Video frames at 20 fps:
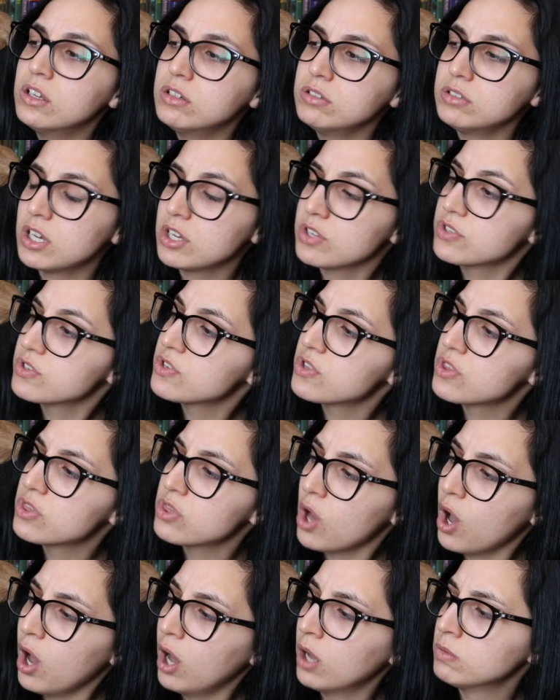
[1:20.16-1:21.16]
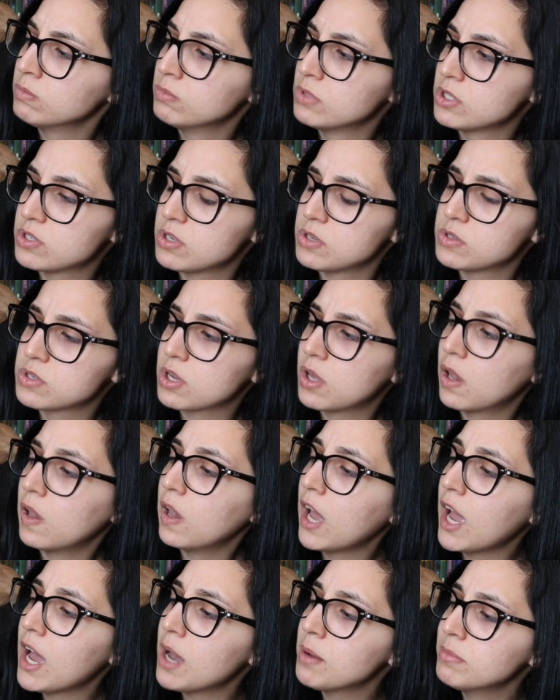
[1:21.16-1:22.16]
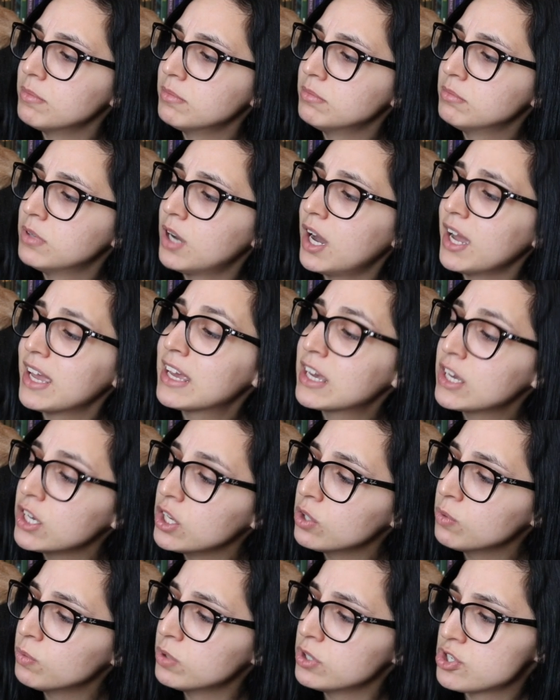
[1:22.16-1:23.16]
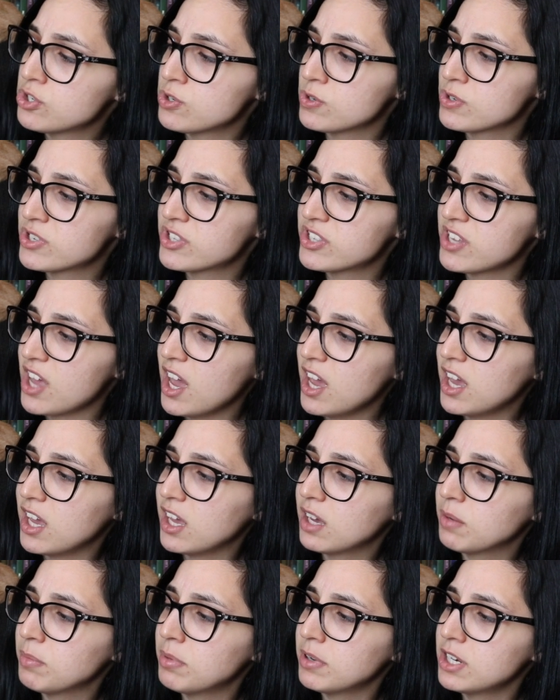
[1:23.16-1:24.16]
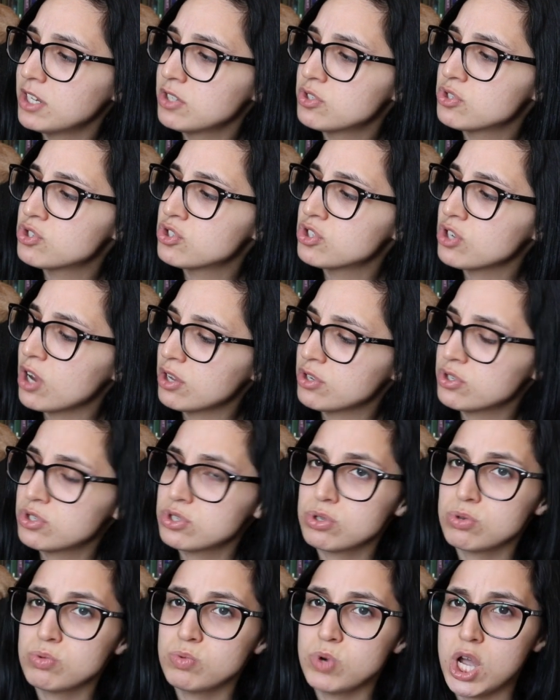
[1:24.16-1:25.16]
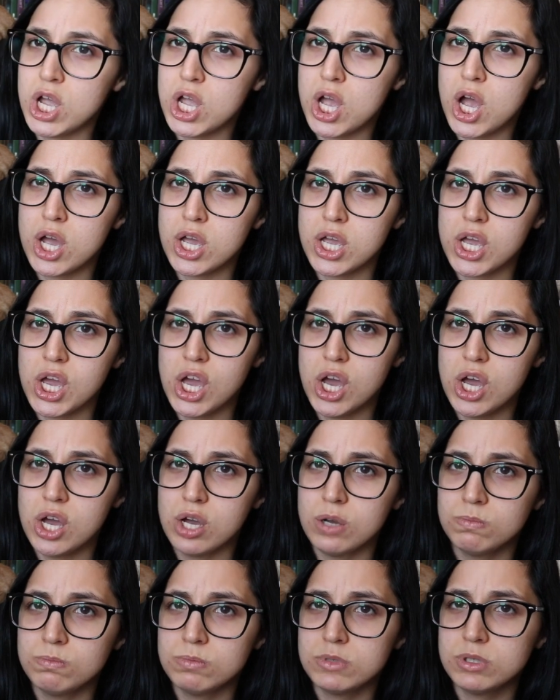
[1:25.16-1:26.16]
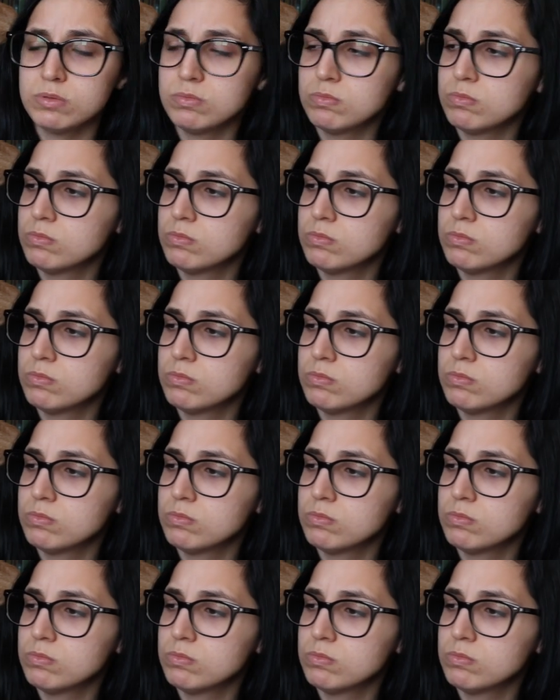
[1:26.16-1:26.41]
Nice thought, Mrs. Clam. I hear what you're saying, but it's just the way I am.